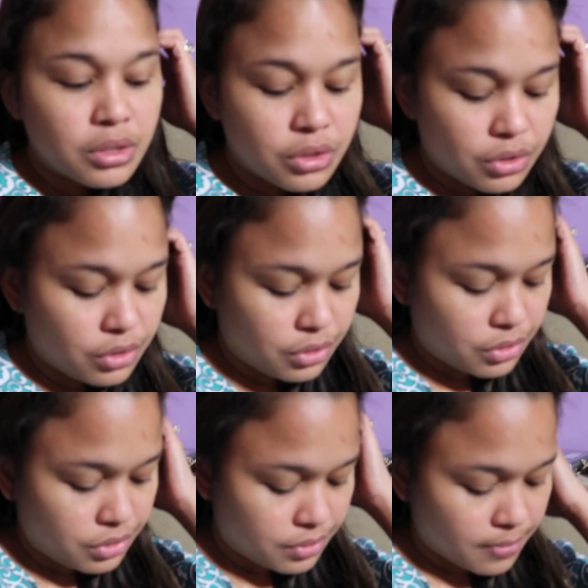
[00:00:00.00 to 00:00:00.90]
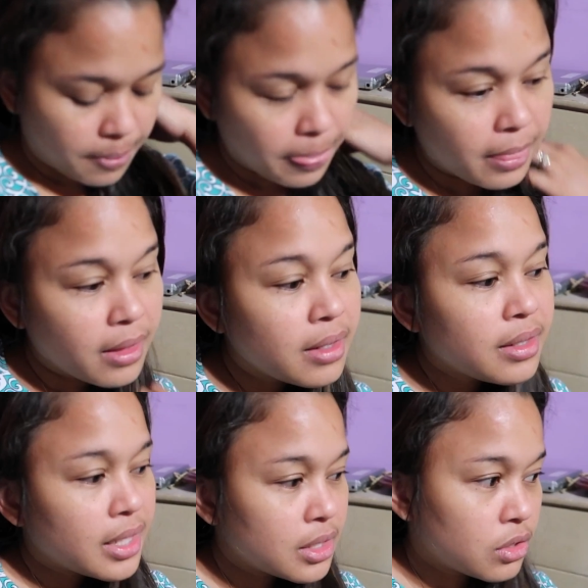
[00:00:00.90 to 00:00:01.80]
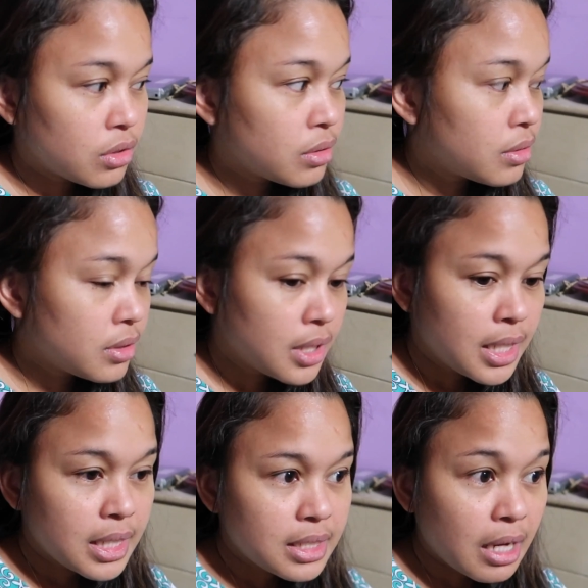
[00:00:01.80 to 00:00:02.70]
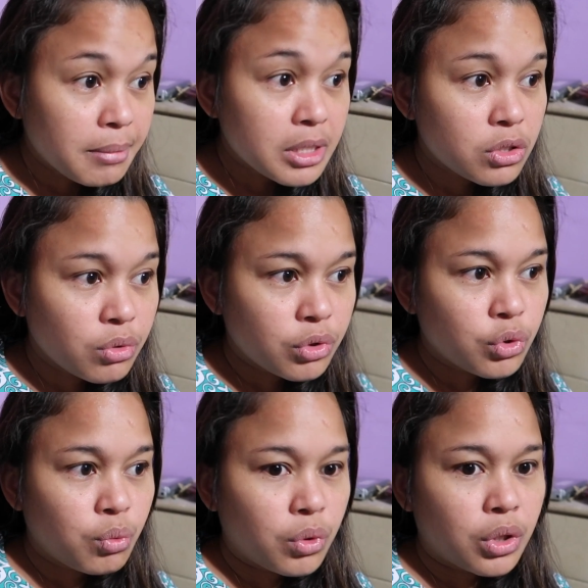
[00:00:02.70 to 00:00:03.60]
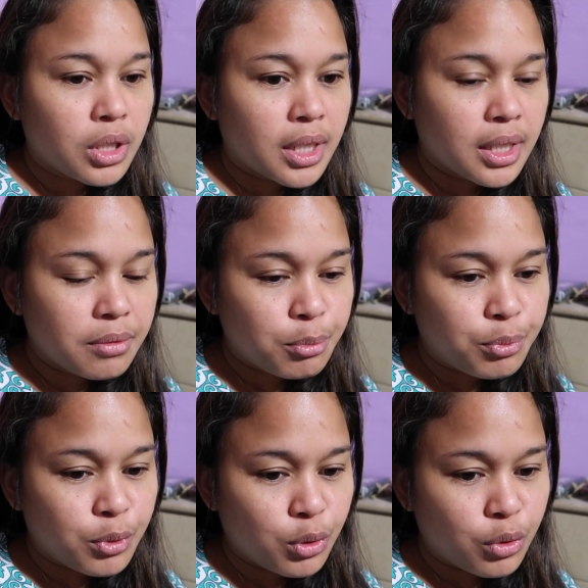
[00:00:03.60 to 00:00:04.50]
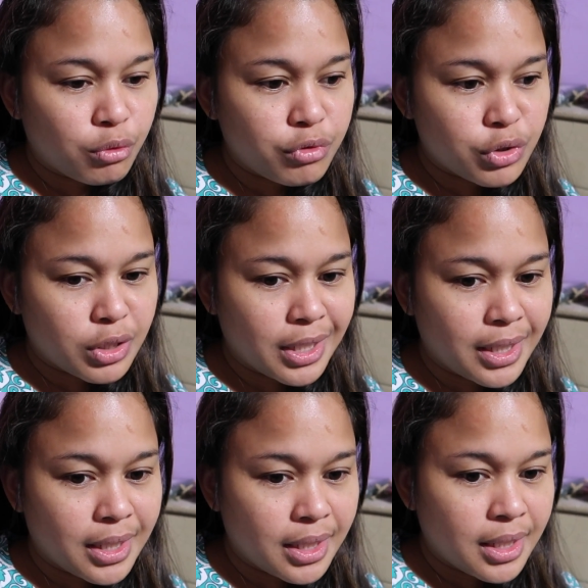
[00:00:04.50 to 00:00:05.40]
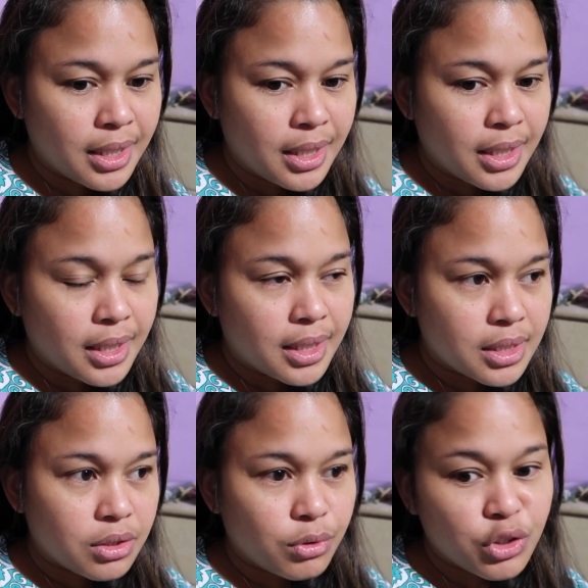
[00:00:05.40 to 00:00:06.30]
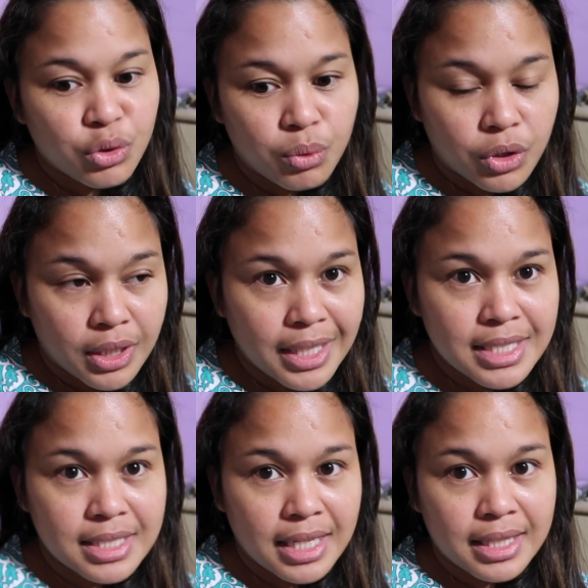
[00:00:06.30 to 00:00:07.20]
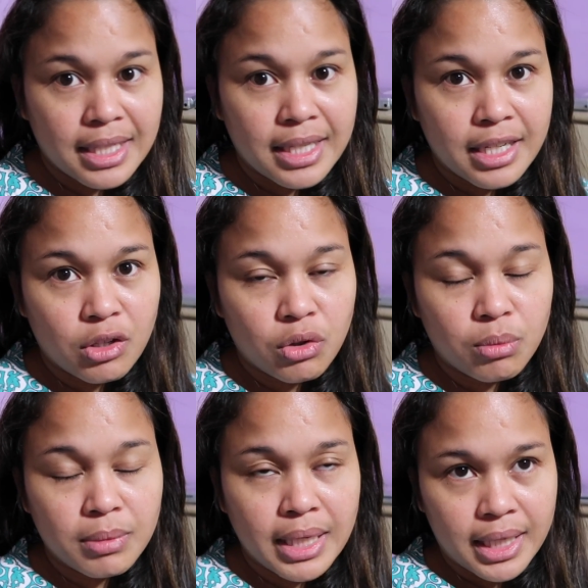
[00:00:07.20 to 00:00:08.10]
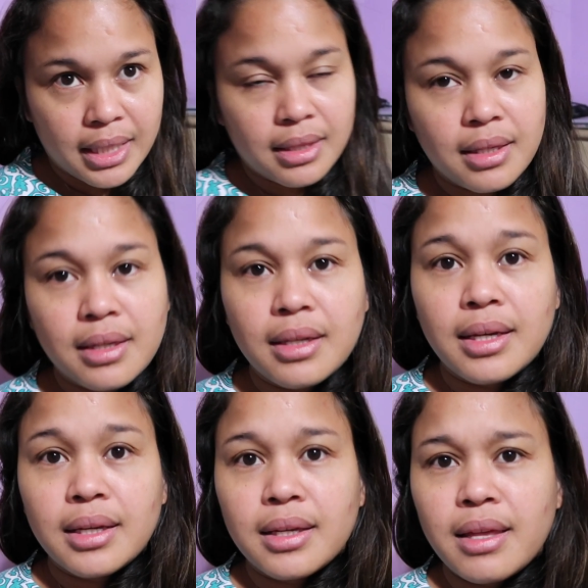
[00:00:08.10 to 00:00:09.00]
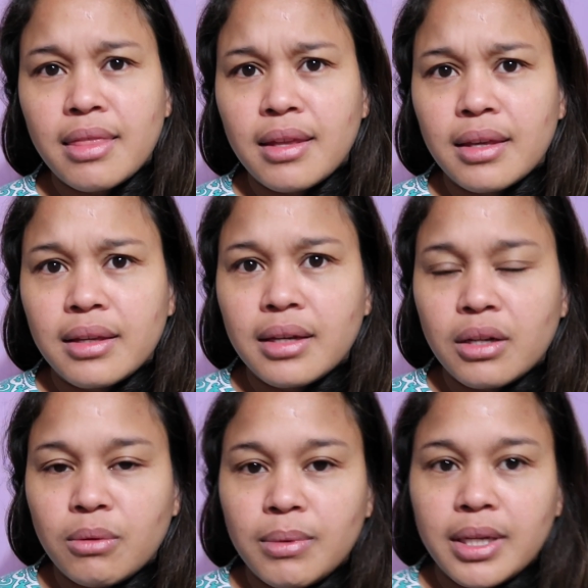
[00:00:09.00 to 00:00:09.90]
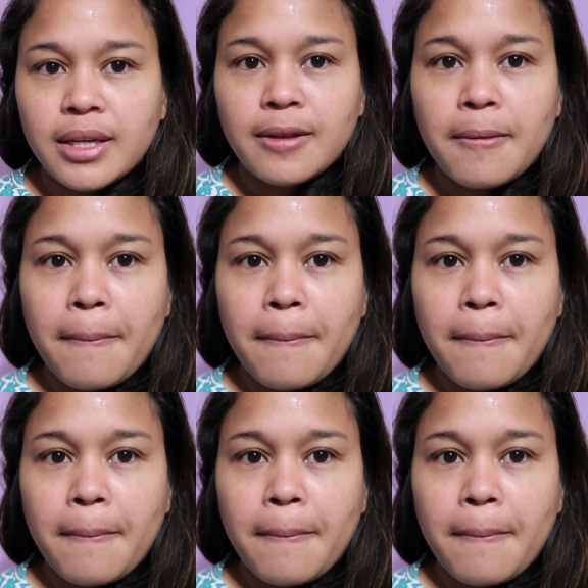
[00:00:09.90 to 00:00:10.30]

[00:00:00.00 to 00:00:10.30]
So, yeah, so Tommy is going to work, and obviously he's going to work. Last night he got home late. Like, I think he got home like